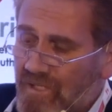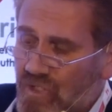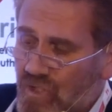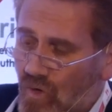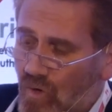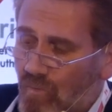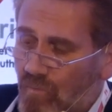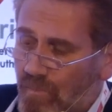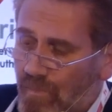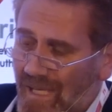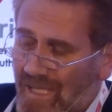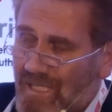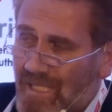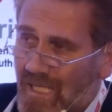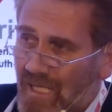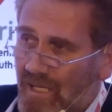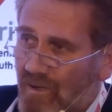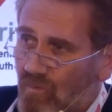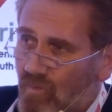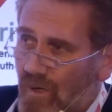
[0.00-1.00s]
So
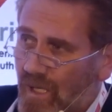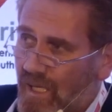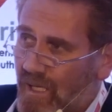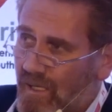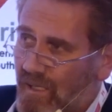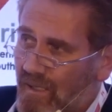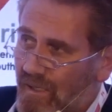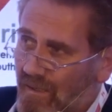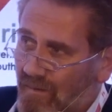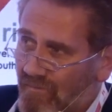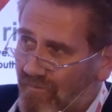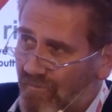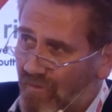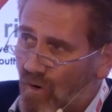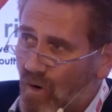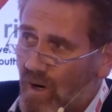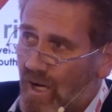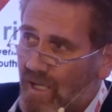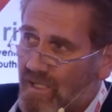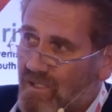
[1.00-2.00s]
basically, we
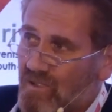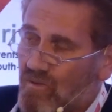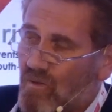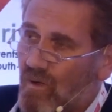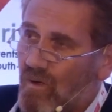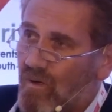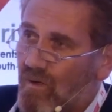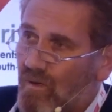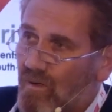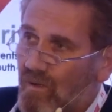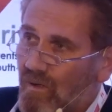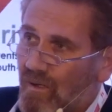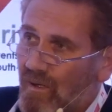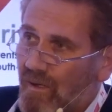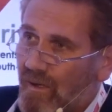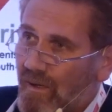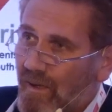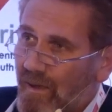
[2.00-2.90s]
focused on